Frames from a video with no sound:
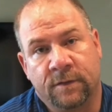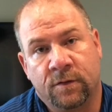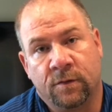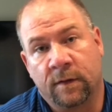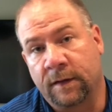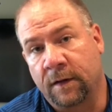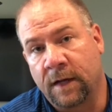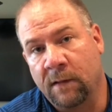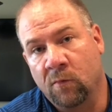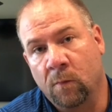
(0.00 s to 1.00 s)
to, like a
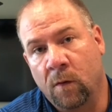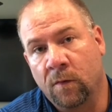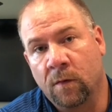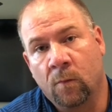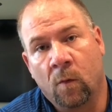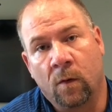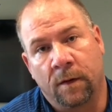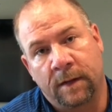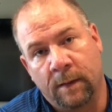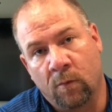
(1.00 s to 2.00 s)
cable modem or a
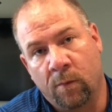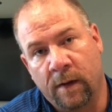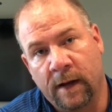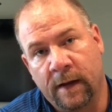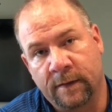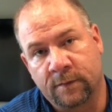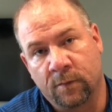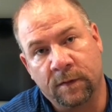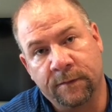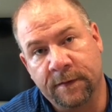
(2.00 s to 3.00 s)
cable box
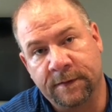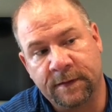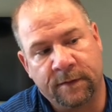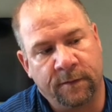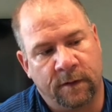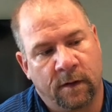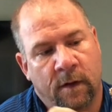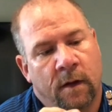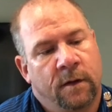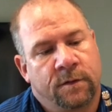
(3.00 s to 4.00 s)
or even a TV.
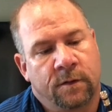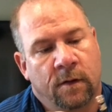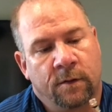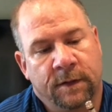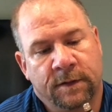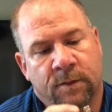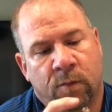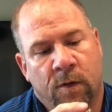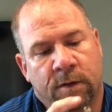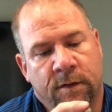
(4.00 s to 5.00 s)
So it is
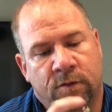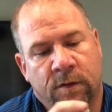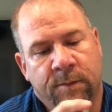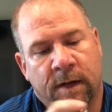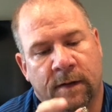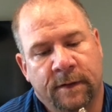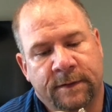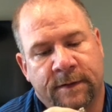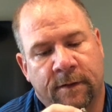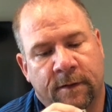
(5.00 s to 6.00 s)
important to trim down that
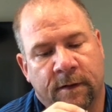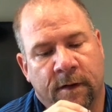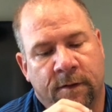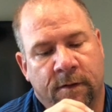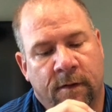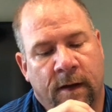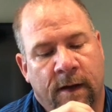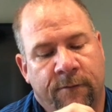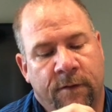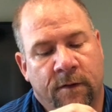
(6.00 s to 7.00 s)
center conductor
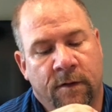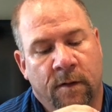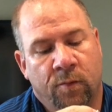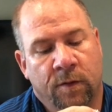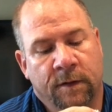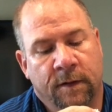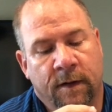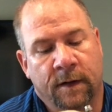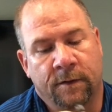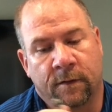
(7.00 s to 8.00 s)
after you're done putting the
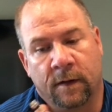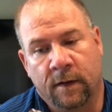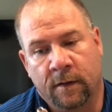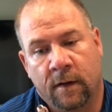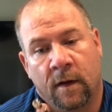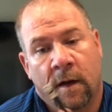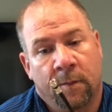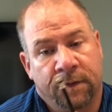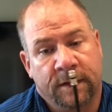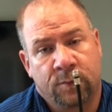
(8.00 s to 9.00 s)
connector on.
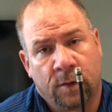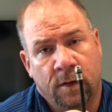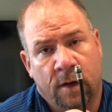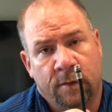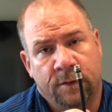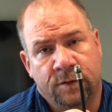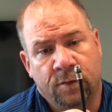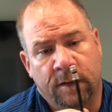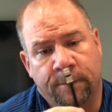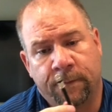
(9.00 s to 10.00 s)
But that's really all there is to it.